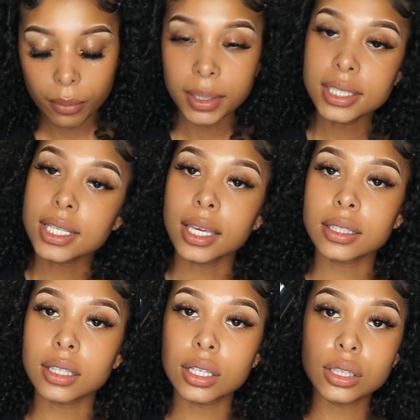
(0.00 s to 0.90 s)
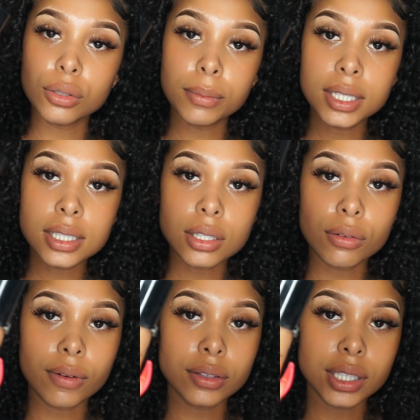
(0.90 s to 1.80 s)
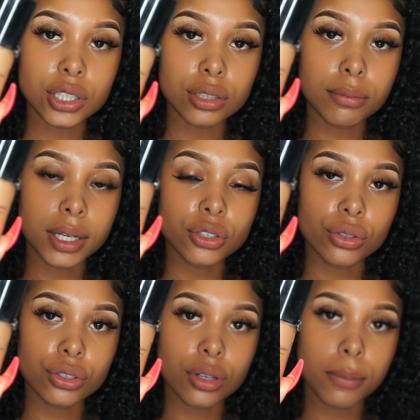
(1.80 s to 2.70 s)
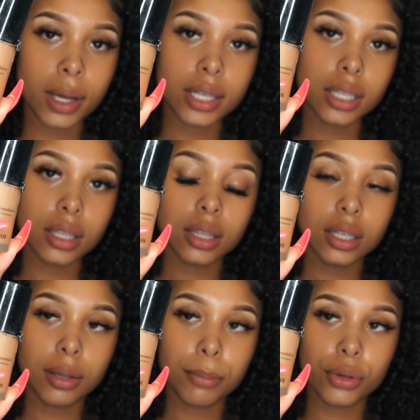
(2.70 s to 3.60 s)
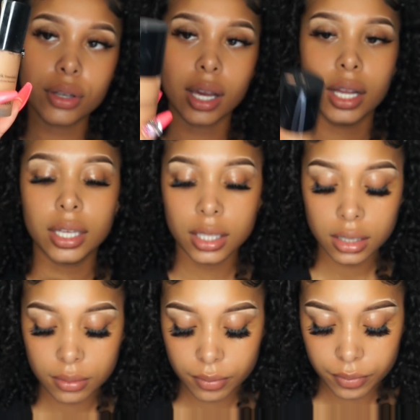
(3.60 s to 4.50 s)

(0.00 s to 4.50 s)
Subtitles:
I'm going to take the Luminous Silk Foundation by Giorgio Armani in the number 9.